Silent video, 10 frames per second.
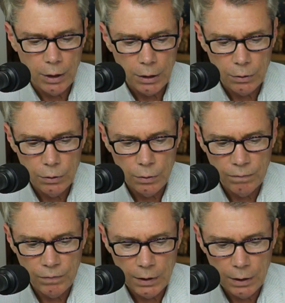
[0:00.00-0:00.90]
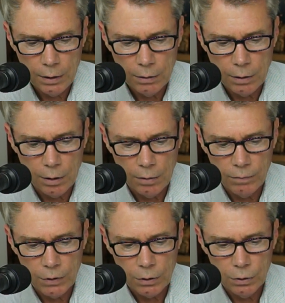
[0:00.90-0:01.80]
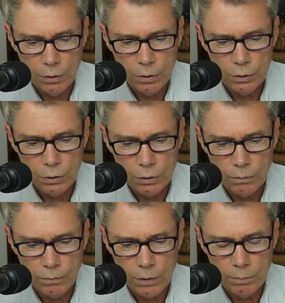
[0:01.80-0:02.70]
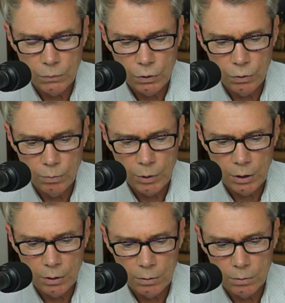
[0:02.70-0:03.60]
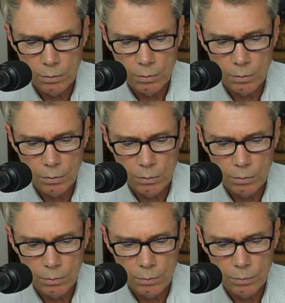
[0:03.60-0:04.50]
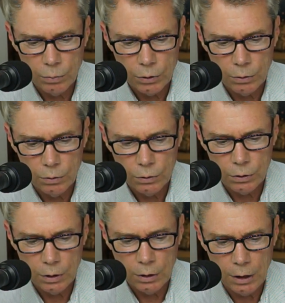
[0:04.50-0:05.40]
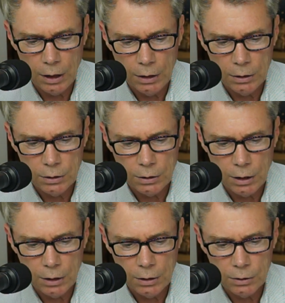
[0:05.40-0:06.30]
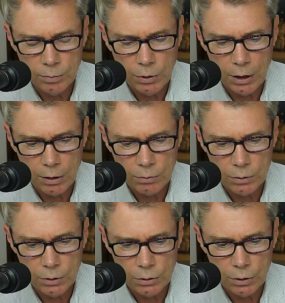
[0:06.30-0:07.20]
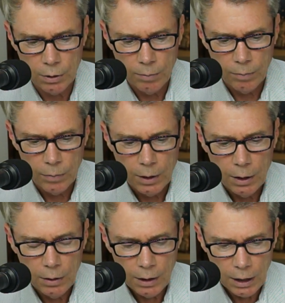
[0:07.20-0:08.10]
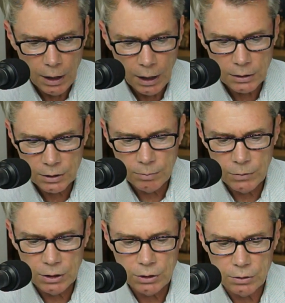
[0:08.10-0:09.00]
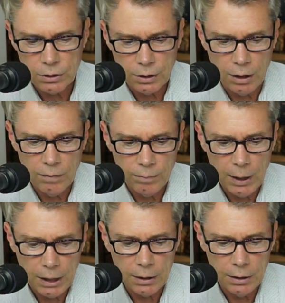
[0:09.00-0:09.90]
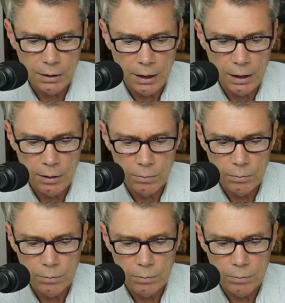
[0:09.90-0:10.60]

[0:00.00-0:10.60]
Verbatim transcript: Craig, are you a fan of the goods from Toomey produced in the 80s and 90s pre-acquisition? They had some decent stuff back in the day.